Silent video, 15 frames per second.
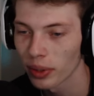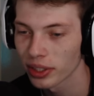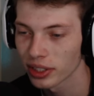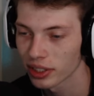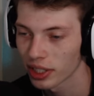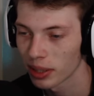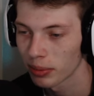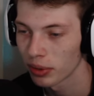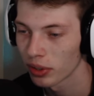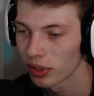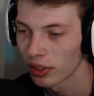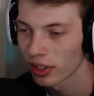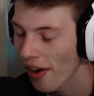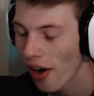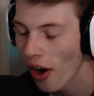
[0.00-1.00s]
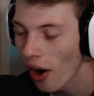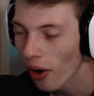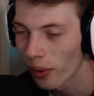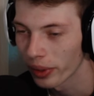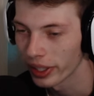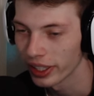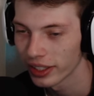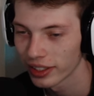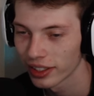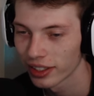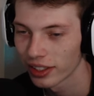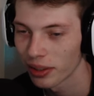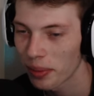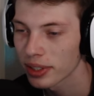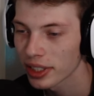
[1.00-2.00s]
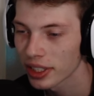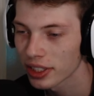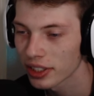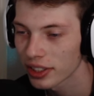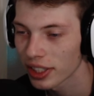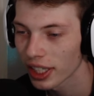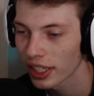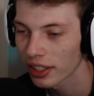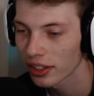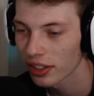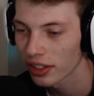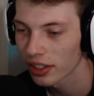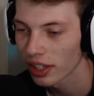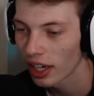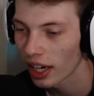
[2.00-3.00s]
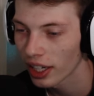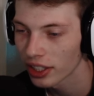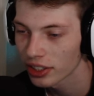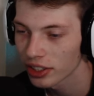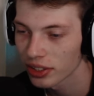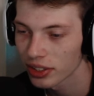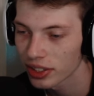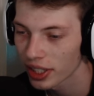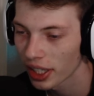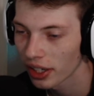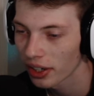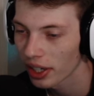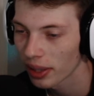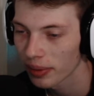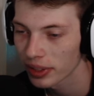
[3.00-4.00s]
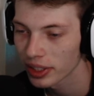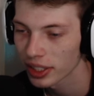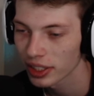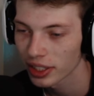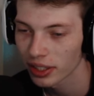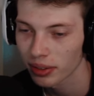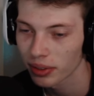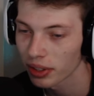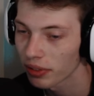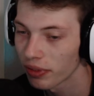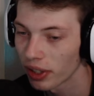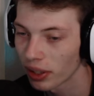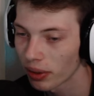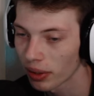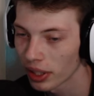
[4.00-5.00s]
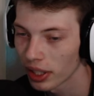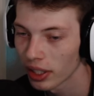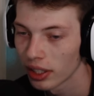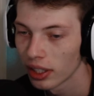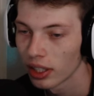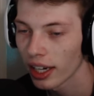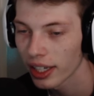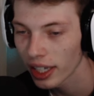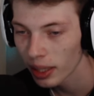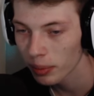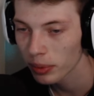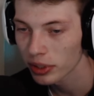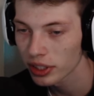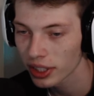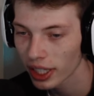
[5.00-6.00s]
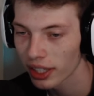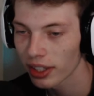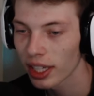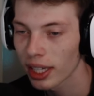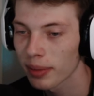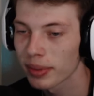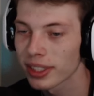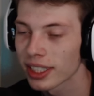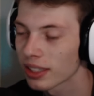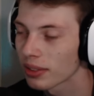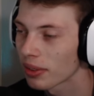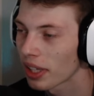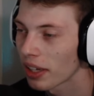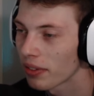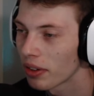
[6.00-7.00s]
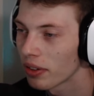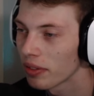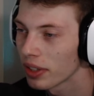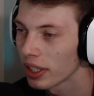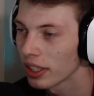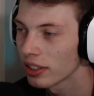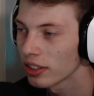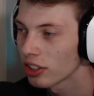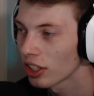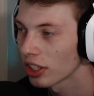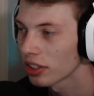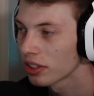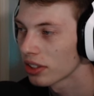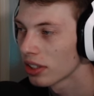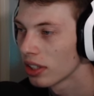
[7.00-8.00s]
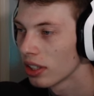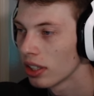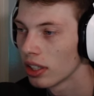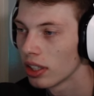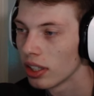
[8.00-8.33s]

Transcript: always disabled, always. Aim assist standard. I just use standard aim assist. I don't really fuck with it. I enable scale aim assist with FOV just